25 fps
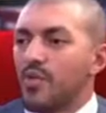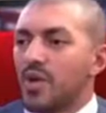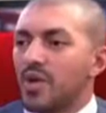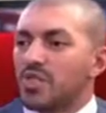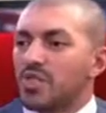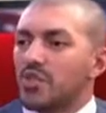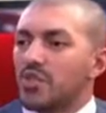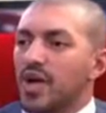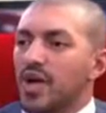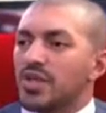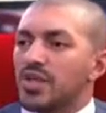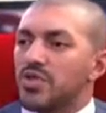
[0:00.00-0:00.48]

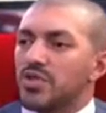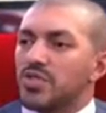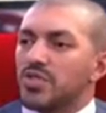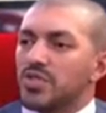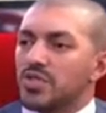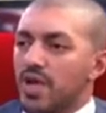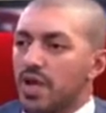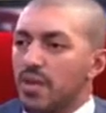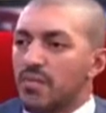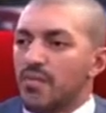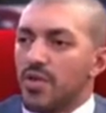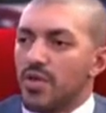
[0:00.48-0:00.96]
tried to
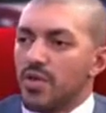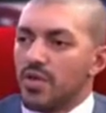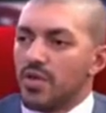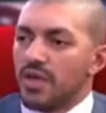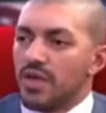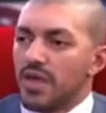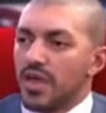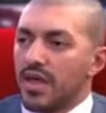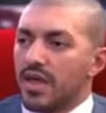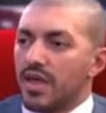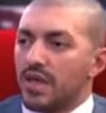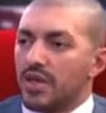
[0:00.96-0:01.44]
jump on
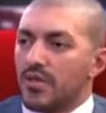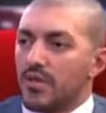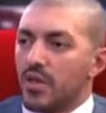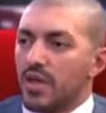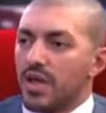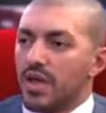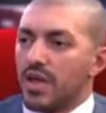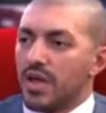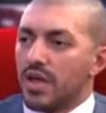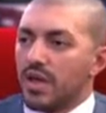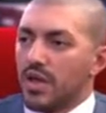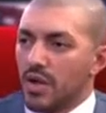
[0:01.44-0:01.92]
things
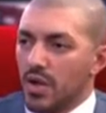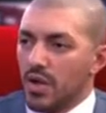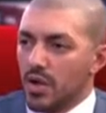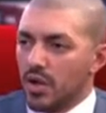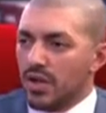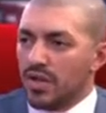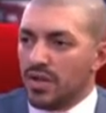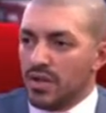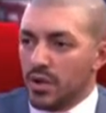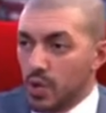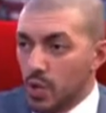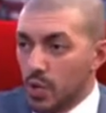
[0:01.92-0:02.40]
when it
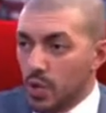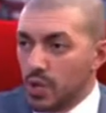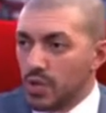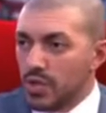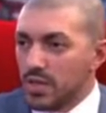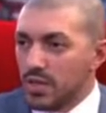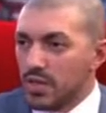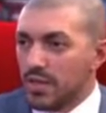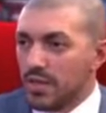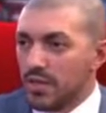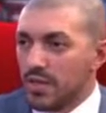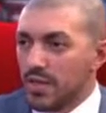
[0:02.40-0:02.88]
looks
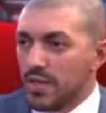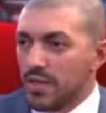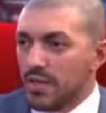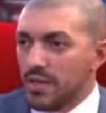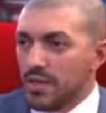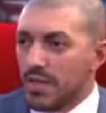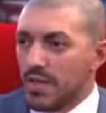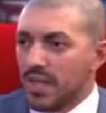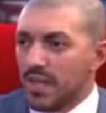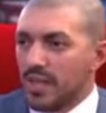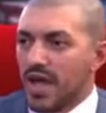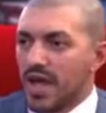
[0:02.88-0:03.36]
cool,
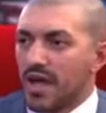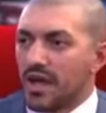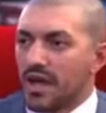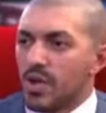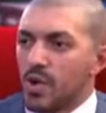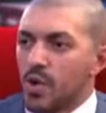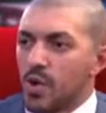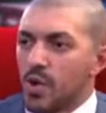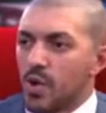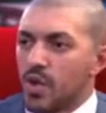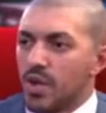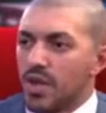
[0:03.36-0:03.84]
not
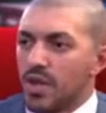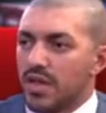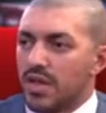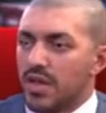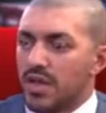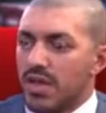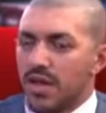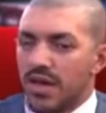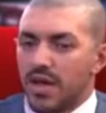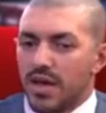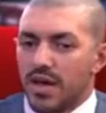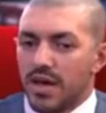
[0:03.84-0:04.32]
knowing
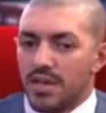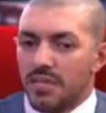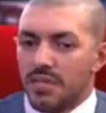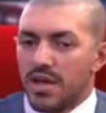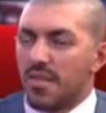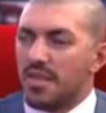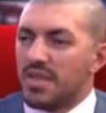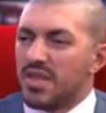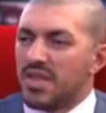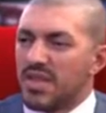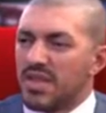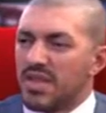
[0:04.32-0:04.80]

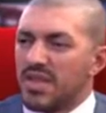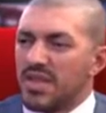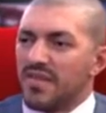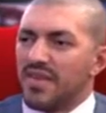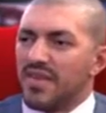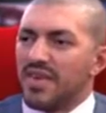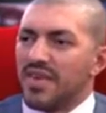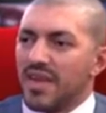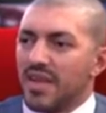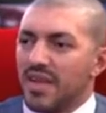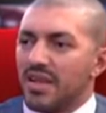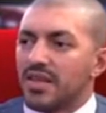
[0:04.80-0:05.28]
maybe the
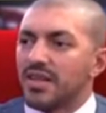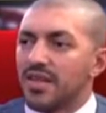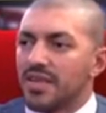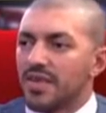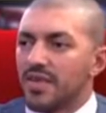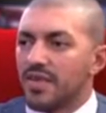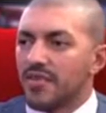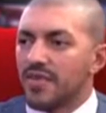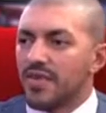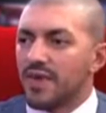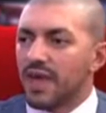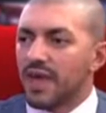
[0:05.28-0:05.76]
difficulties
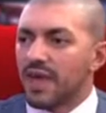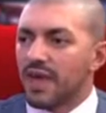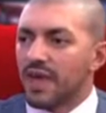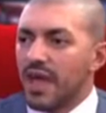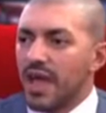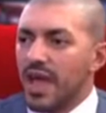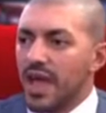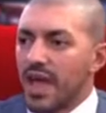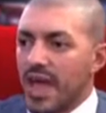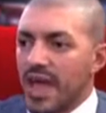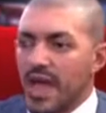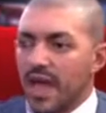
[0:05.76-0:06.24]
of it,
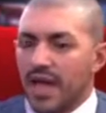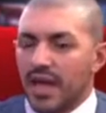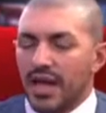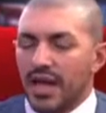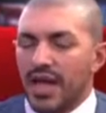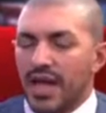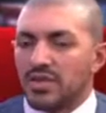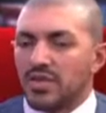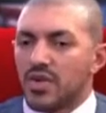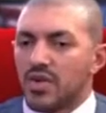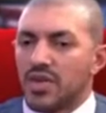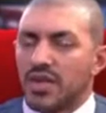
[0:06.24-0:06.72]
and
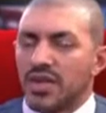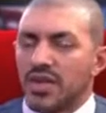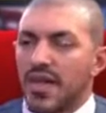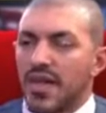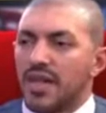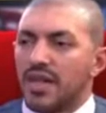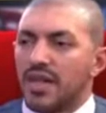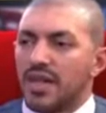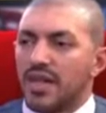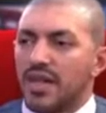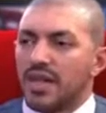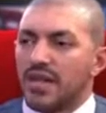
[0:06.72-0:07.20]

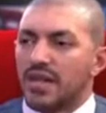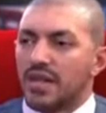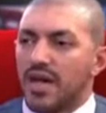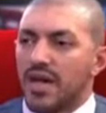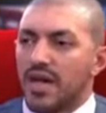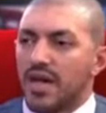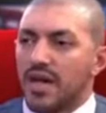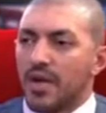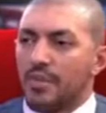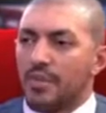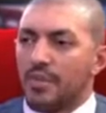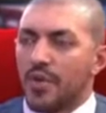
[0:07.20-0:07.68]
understanding
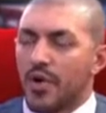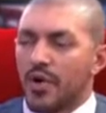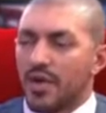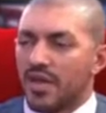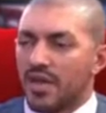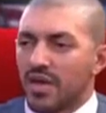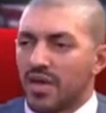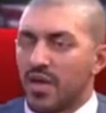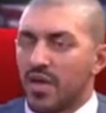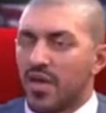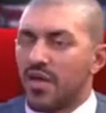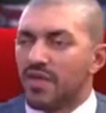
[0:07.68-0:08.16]
the pros
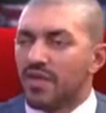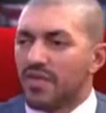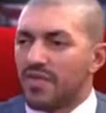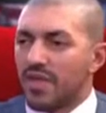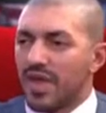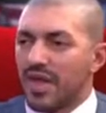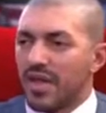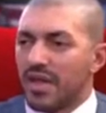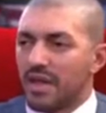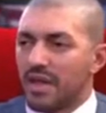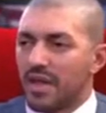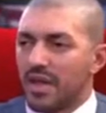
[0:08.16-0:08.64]
and cons of
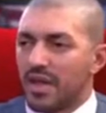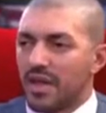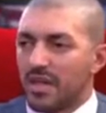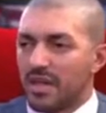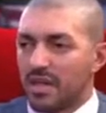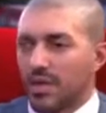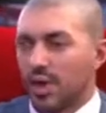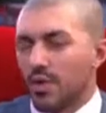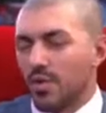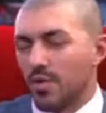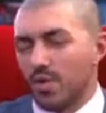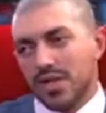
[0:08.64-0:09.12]
anything is
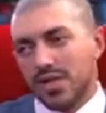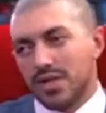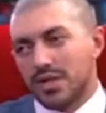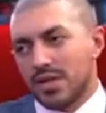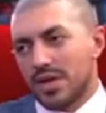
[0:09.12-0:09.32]
always